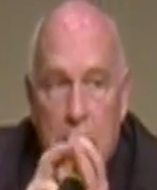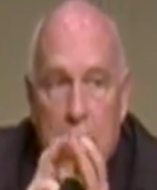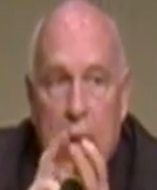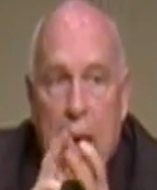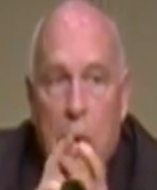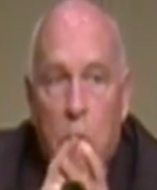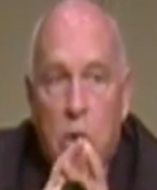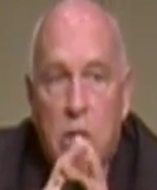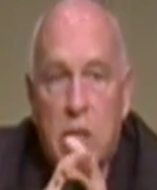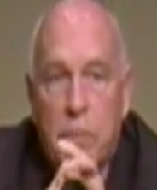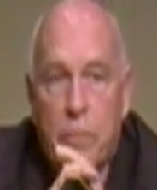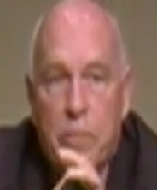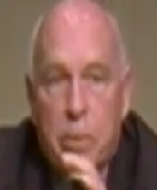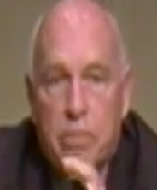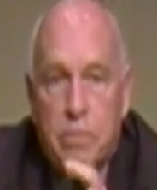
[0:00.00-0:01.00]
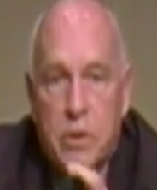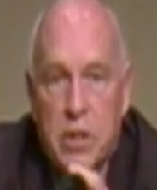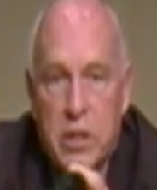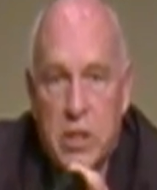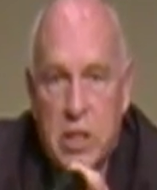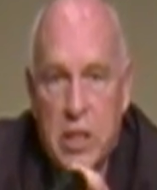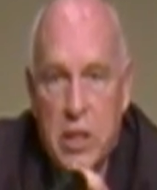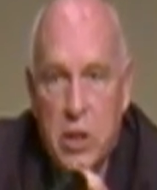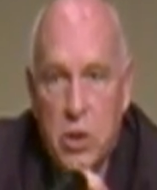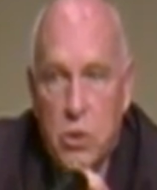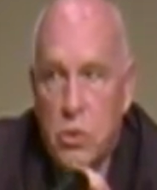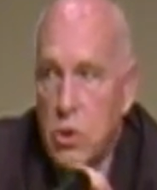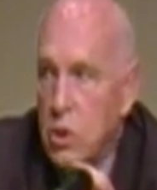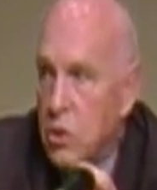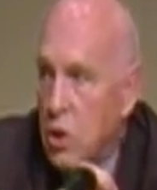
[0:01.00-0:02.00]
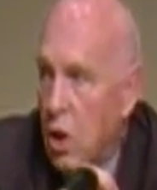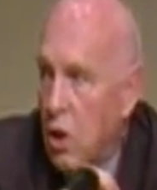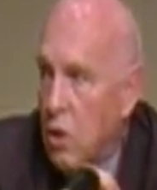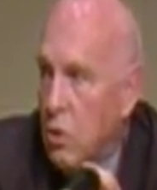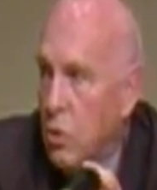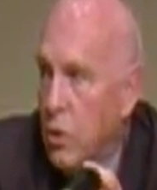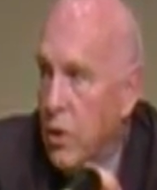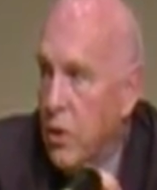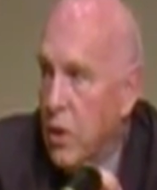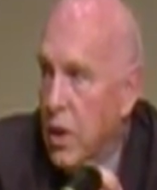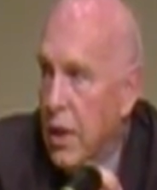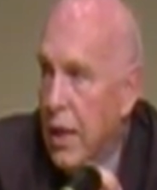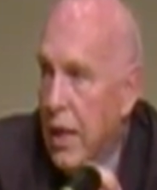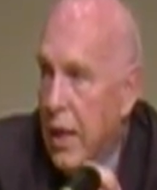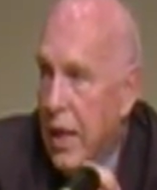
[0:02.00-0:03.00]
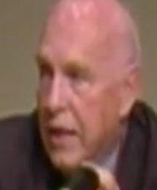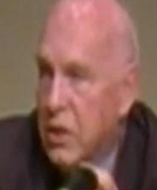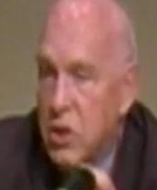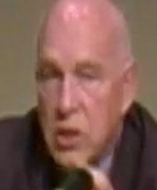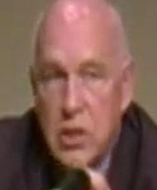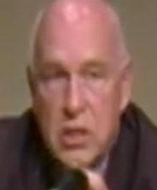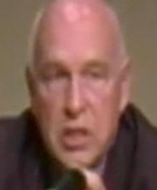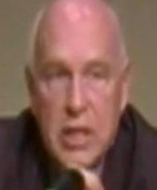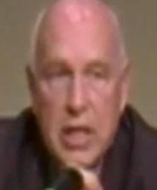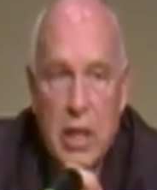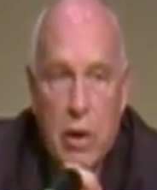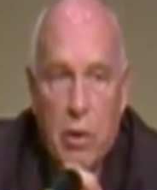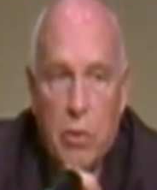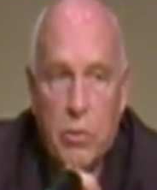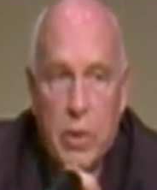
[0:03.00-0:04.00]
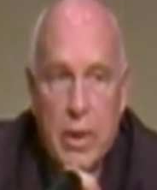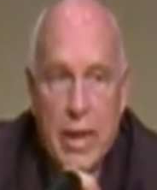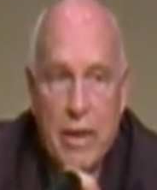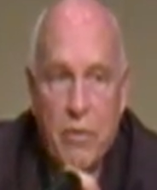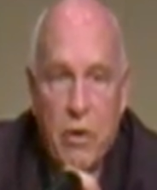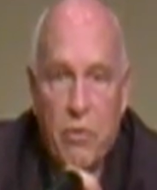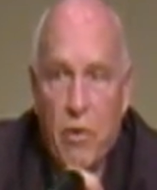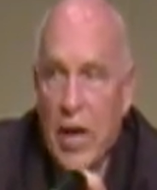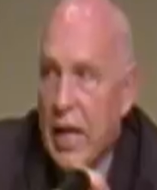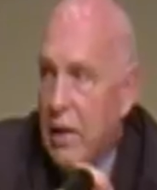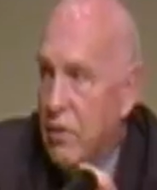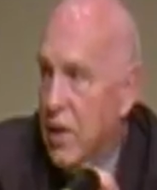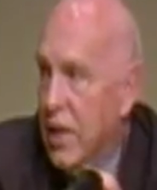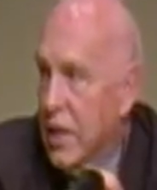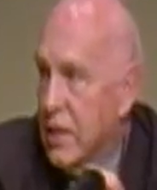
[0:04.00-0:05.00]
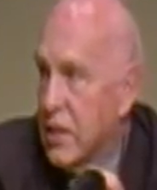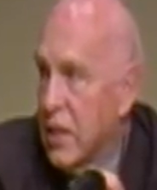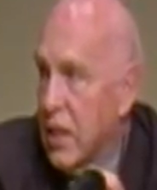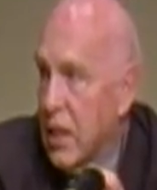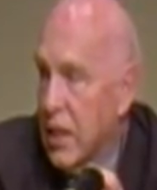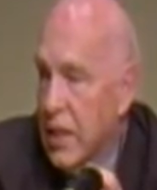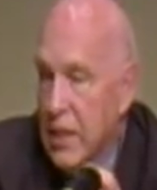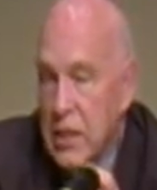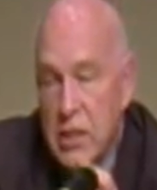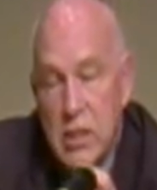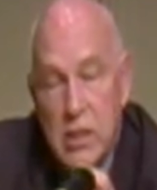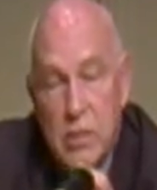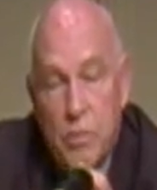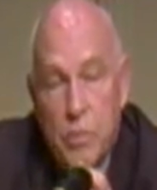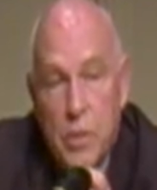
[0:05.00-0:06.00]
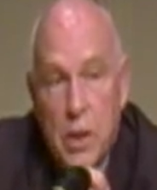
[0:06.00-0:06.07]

And I will continue to talk with the agency every 5 days at least